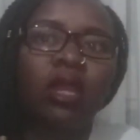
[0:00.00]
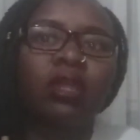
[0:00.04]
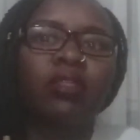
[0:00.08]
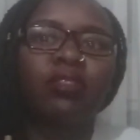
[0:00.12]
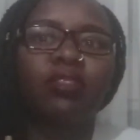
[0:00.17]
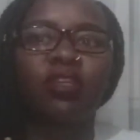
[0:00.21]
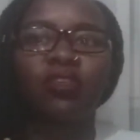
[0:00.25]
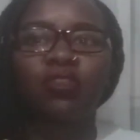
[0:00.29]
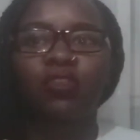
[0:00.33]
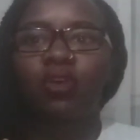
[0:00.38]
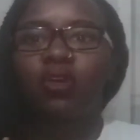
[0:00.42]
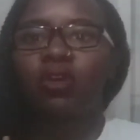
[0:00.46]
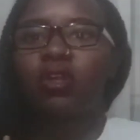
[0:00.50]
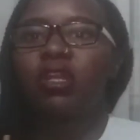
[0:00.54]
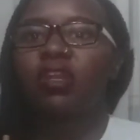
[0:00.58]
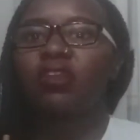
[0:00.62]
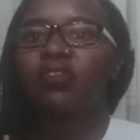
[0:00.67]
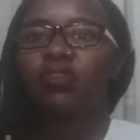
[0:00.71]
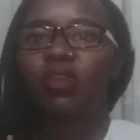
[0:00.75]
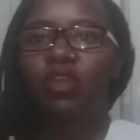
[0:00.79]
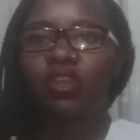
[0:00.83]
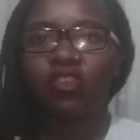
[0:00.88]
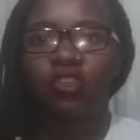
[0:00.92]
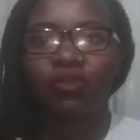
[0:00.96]
there's always
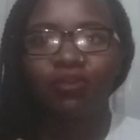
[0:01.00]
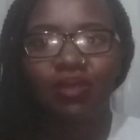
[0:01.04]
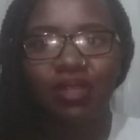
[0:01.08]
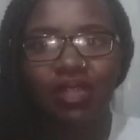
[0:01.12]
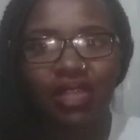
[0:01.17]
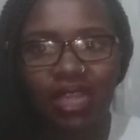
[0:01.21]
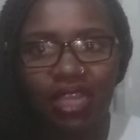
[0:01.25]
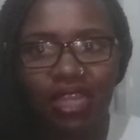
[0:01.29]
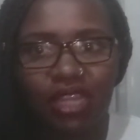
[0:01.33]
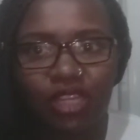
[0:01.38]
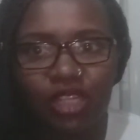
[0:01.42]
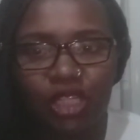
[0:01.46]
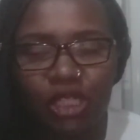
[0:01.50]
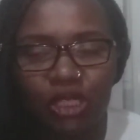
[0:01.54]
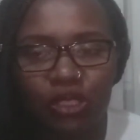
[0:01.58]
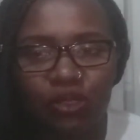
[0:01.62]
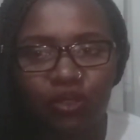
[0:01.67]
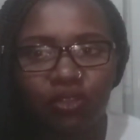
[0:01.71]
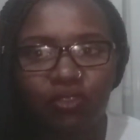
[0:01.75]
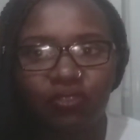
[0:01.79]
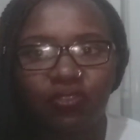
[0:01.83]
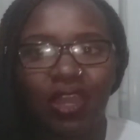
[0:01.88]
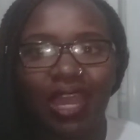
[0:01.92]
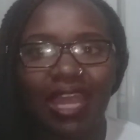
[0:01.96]
going to be the issue
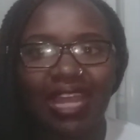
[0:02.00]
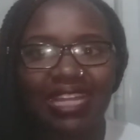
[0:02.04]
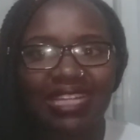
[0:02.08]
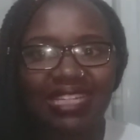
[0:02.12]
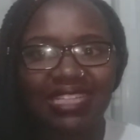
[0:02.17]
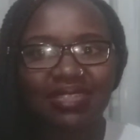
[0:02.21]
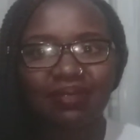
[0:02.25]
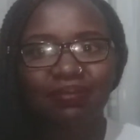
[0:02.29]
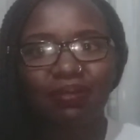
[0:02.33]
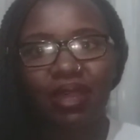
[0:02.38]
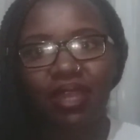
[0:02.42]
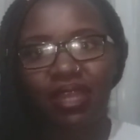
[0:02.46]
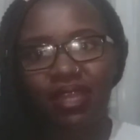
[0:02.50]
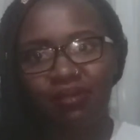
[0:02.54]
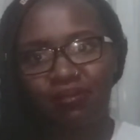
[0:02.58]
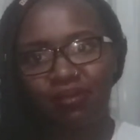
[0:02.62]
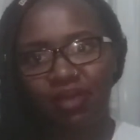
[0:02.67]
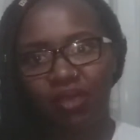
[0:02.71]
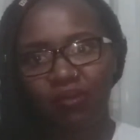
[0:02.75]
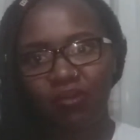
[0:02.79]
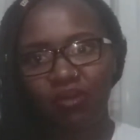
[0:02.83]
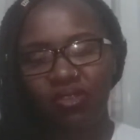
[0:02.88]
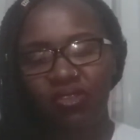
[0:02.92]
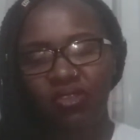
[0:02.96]
of eczema in
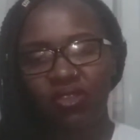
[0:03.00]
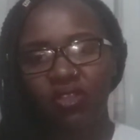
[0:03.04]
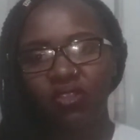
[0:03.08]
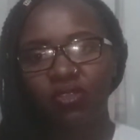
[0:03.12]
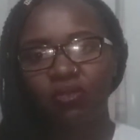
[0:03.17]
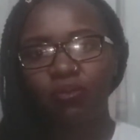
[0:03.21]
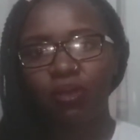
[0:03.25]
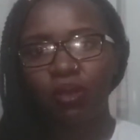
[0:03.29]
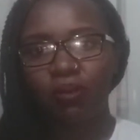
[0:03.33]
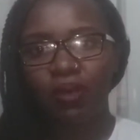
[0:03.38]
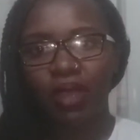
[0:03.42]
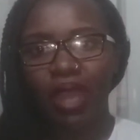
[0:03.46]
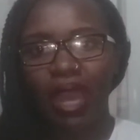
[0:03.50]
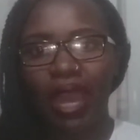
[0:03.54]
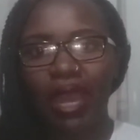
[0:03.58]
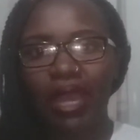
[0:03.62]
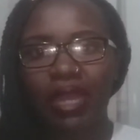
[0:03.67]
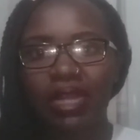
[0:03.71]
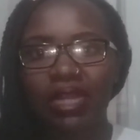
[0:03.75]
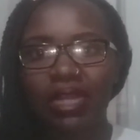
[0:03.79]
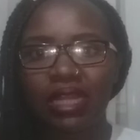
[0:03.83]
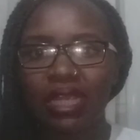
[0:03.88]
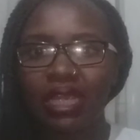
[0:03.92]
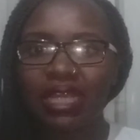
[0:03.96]
babies. It's baby
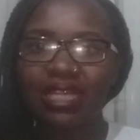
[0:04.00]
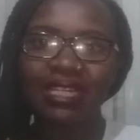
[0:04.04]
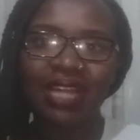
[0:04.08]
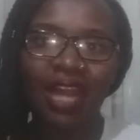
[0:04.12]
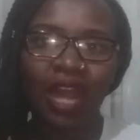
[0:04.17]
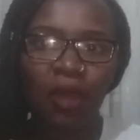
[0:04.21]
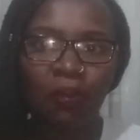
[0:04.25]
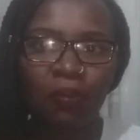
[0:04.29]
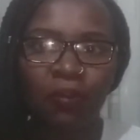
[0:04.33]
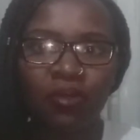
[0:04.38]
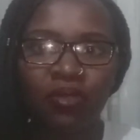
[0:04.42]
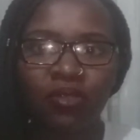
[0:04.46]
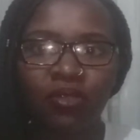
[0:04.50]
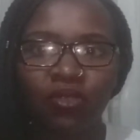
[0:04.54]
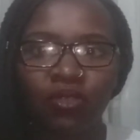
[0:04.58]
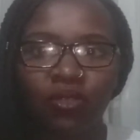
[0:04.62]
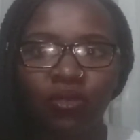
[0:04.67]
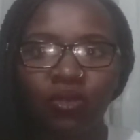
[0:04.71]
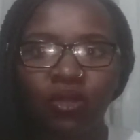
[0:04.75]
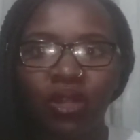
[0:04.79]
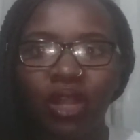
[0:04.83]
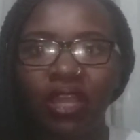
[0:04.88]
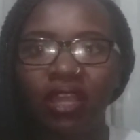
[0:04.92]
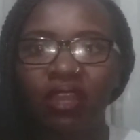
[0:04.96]
acne. It happens to
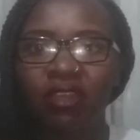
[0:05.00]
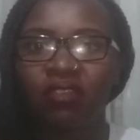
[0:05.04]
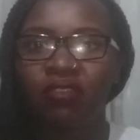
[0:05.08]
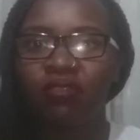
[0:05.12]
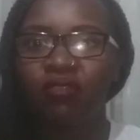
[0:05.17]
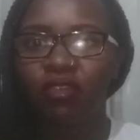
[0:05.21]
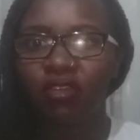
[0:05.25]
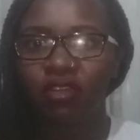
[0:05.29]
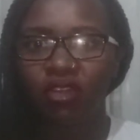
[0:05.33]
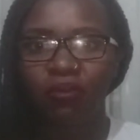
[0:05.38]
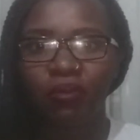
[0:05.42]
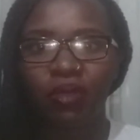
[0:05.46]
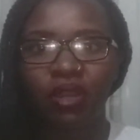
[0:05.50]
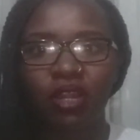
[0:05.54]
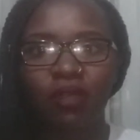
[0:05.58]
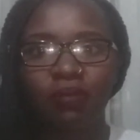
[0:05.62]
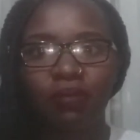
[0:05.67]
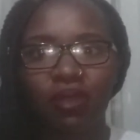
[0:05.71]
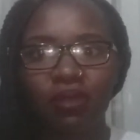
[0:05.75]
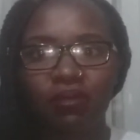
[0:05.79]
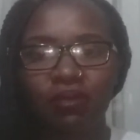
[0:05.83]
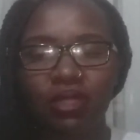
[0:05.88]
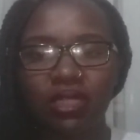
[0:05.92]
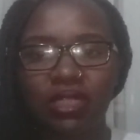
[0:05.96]
like very many
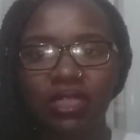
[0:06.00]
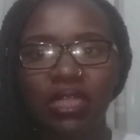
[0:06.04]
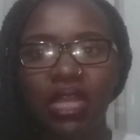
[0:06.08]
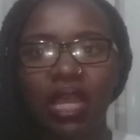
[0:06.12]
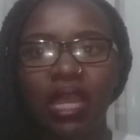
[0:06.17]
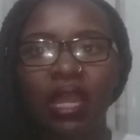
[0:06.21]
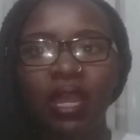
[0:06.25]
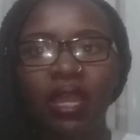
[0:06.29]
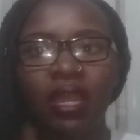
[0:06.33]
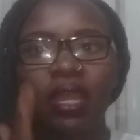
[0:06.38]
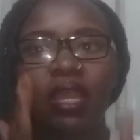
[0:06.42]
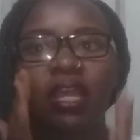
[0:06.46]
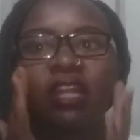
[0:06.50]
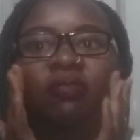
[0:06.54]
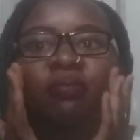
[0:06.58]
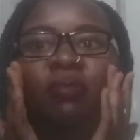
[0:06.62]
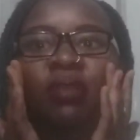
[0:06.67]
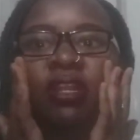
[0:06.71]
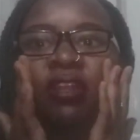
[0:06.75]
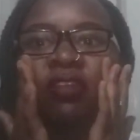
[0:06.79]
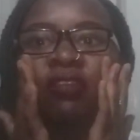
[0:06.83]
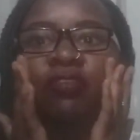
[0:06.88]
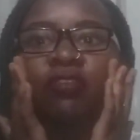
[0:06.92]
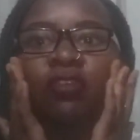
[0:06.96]
babies. It
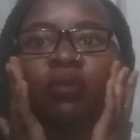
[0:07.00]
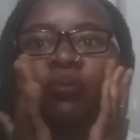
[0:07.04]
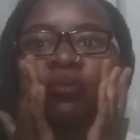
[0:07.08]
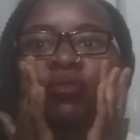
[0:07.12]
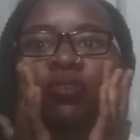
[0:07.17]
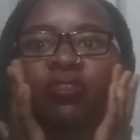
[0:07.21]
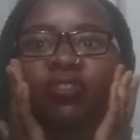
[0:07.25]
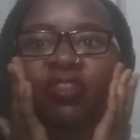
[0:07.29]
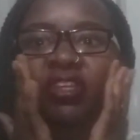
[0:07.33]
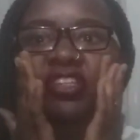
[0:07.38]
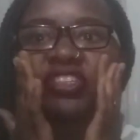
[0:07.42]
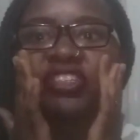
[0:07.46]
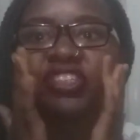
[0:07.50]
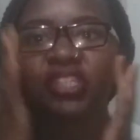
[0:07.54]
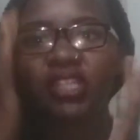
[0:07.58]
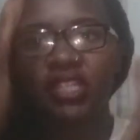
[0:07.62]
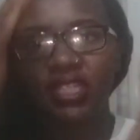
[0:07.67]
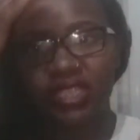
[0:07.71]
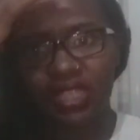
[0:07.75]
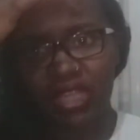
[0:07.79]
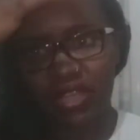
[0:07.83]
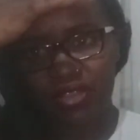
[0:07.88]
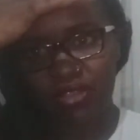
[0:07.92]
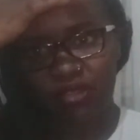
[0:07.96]
mainly forms on the cheeks
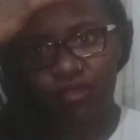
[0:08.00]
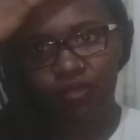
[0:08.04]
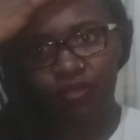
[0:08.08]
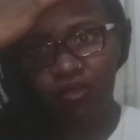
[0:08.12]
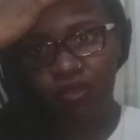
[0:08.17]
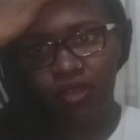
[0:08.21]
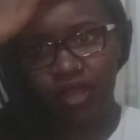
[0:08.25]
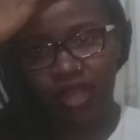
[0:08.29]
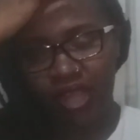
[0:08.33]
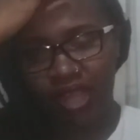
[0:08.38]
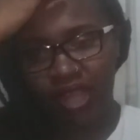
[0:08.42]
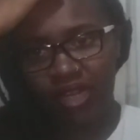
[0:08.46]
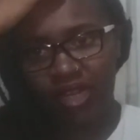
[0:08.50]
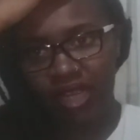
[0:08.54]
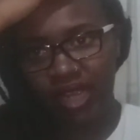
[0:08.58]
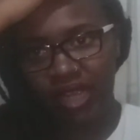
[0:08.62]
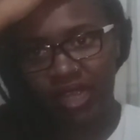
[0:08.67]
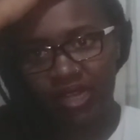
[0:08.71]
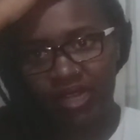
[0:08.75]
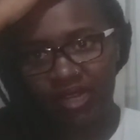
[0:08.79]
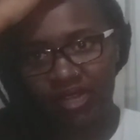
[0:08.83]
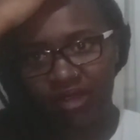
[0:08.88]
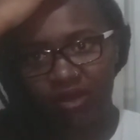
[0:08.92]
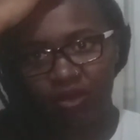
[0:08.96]
and the forehead.
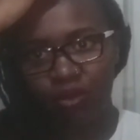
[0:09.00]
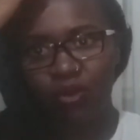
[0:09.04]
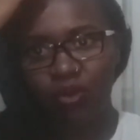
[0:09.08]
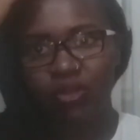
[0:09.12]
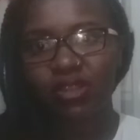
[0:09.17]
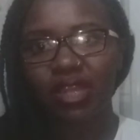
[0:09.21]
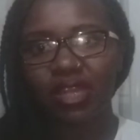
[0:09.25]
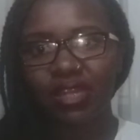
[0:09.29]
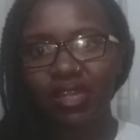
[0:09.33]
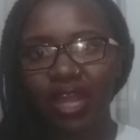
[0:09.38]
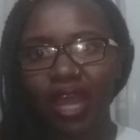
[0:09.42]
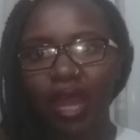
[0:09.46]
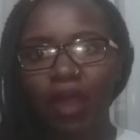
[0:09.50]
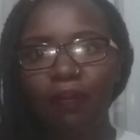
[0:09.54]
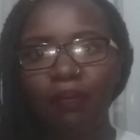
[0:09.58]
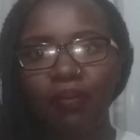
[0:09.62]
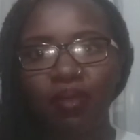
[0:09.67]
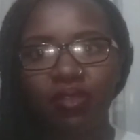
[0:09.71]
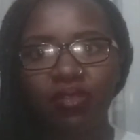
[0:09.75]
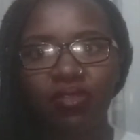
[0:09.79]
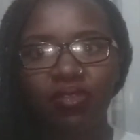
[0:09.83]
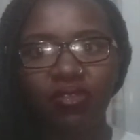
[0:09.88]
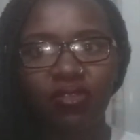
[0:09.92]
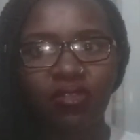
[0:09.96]
And when that
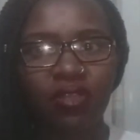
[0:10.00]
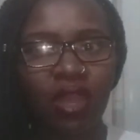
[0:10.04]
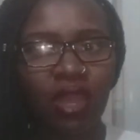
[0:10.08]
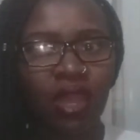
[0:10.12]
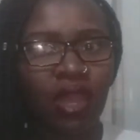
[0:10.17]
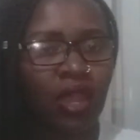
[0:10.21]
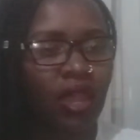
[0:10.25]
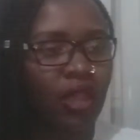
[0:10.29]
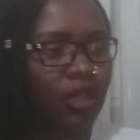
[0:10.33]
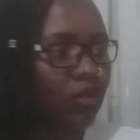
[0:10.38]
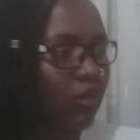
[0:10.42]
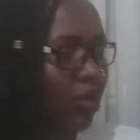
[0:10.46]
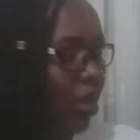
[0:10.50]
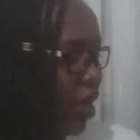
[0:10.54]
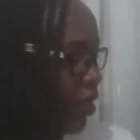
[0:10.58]
happens, you